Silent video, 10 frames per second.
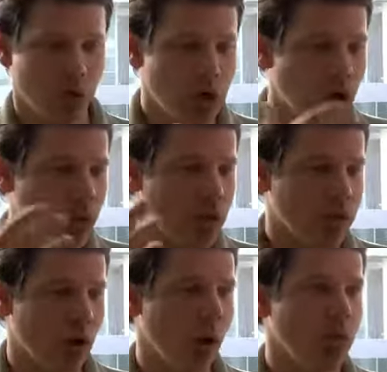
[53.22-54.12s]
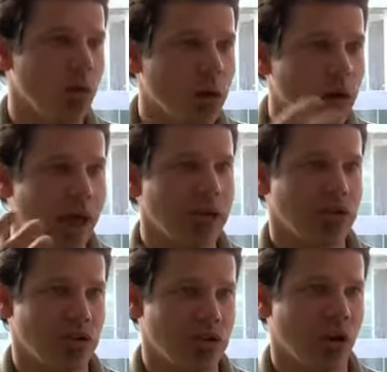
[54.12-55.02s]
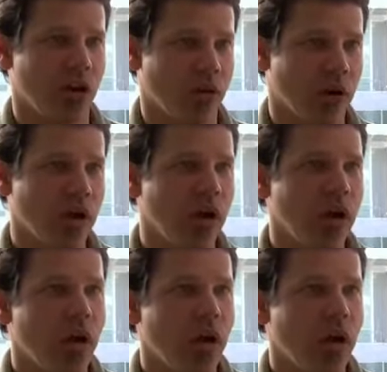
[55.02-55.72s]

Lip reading: we know we're in the open world action genre,